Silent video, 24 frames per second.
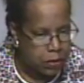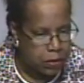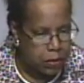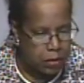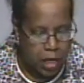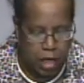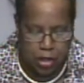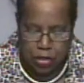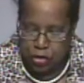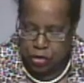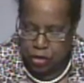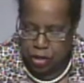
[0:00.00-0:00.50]

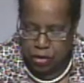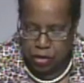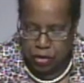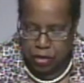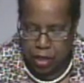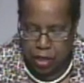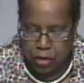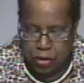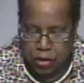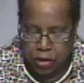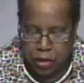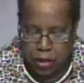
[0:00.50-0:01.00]
It's just
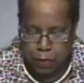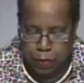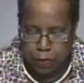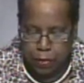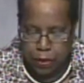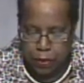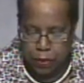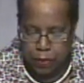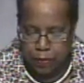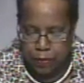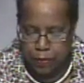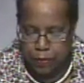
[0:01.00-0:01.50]
that
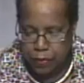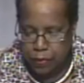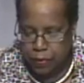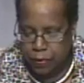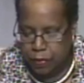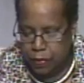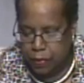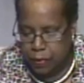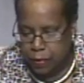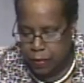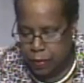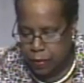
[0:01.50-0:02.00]
simple.
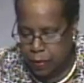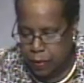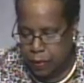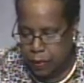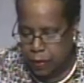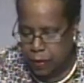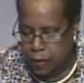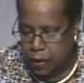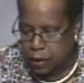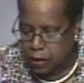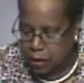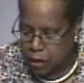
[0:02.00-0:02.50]

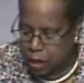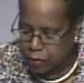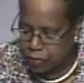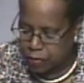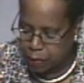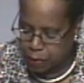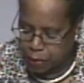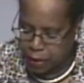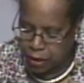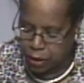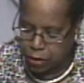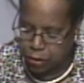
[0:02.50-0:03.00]
Love
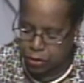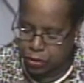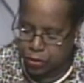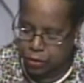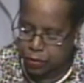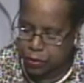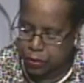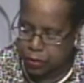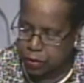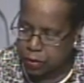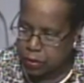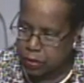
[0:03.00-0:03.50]
appears.
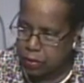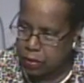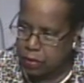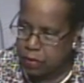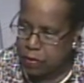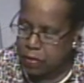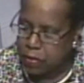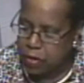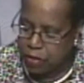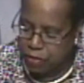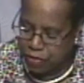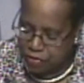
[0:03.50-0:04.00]

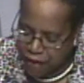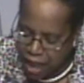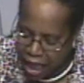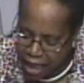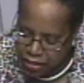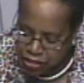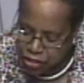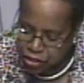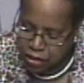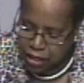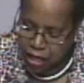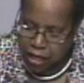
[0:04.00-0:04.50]

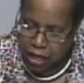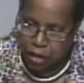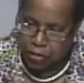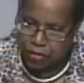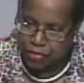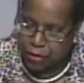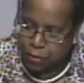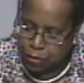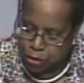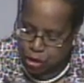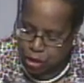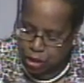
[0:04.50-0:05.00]
Fasting
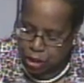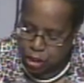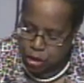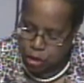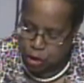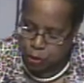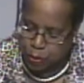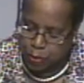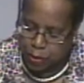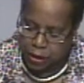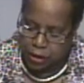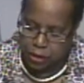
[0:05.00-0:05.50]
from
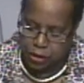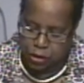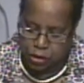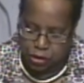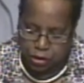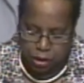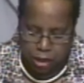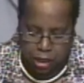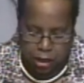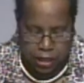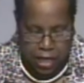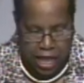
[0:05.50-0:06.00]

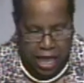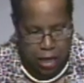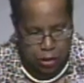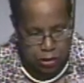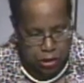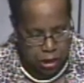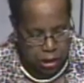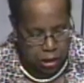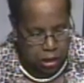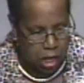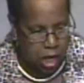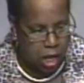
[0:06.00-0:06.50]
judgments
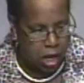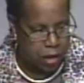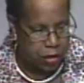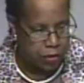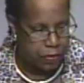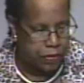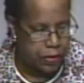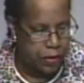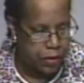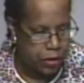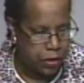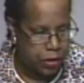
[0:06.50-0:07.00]
allows
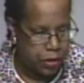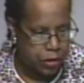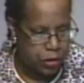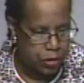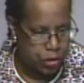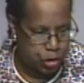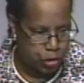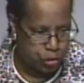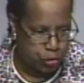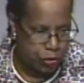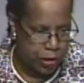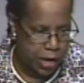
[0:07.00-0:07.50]
love
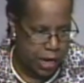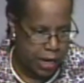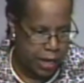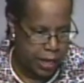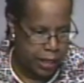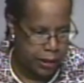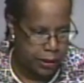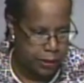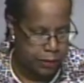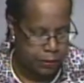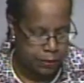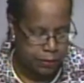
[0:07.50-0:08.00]
to reign.